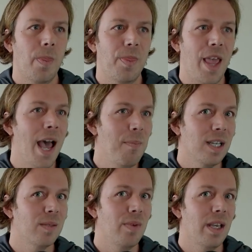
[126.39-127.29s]
that
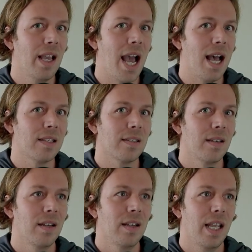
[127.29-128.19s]
makes me ask
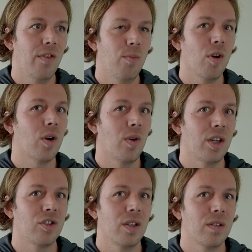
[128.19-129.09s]
even more
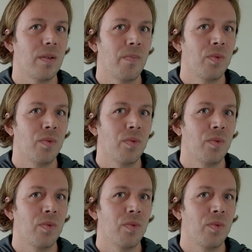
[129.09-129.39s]
questions.